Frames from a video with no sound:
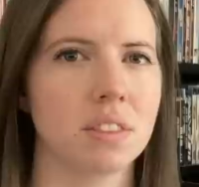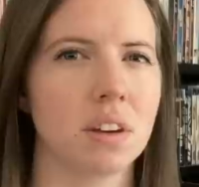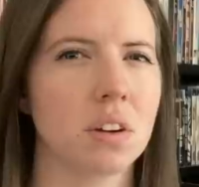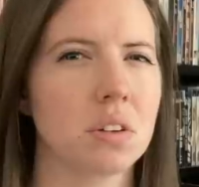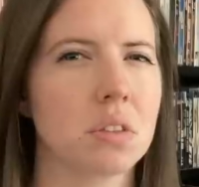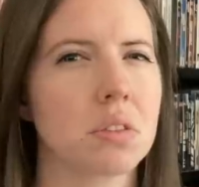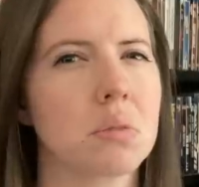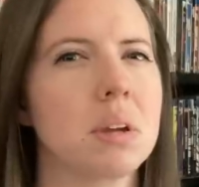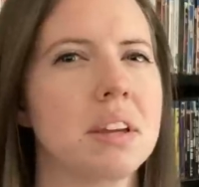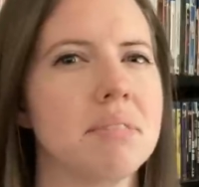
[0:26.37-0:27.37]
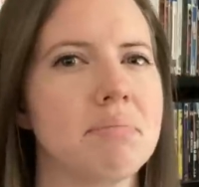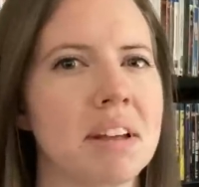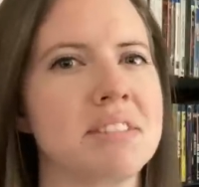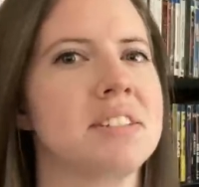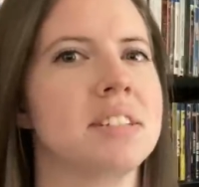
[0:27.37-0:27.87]
There are three
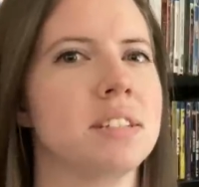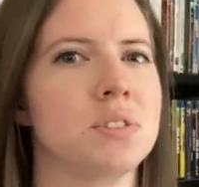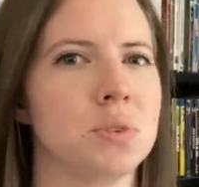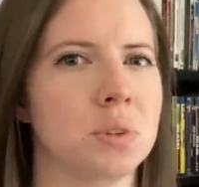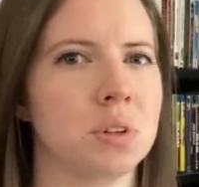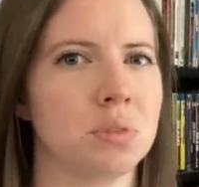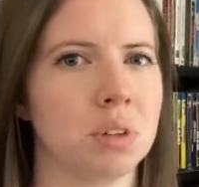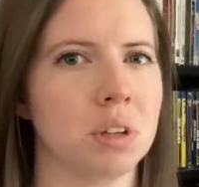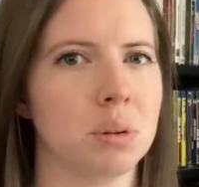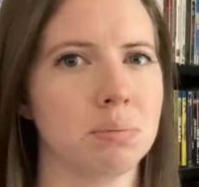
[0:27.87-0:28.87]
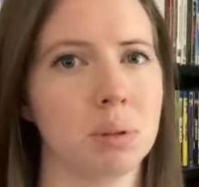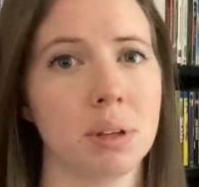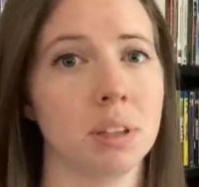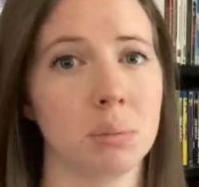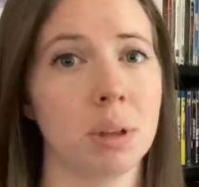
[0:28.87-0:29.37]
entities you could really
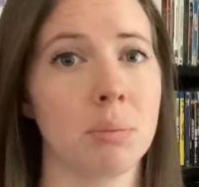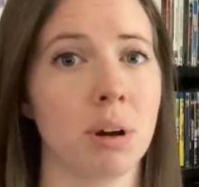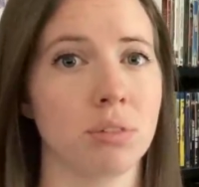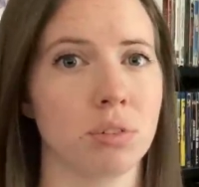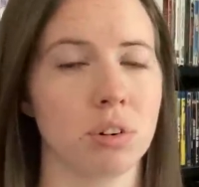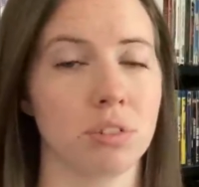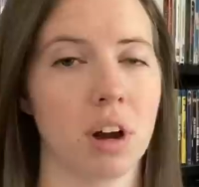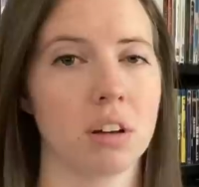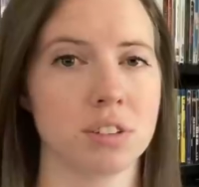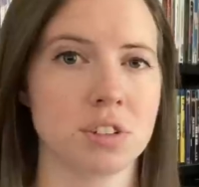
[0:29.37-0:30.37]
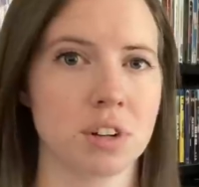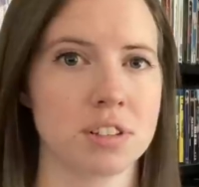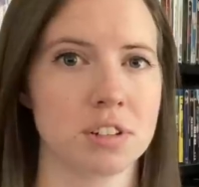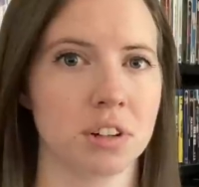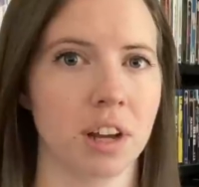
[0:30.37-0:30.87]
pin the blame on for how this
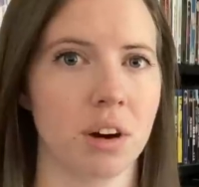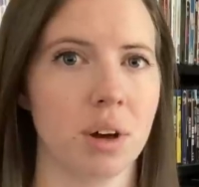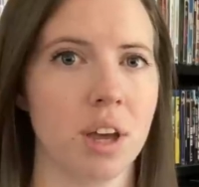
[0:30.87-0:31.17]
dress turned out.